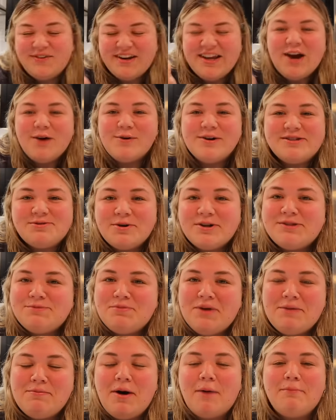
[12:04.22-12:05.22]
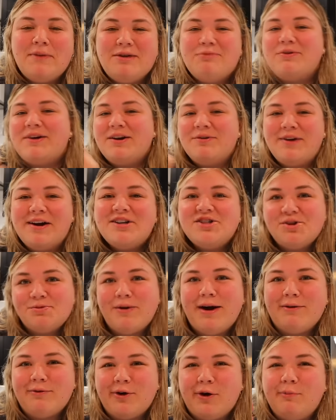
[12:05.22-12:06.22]
video was supposed to be about me rearranging
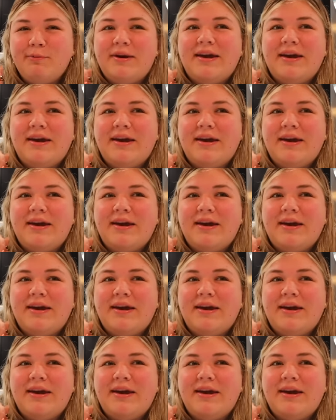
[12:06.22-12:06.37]
my room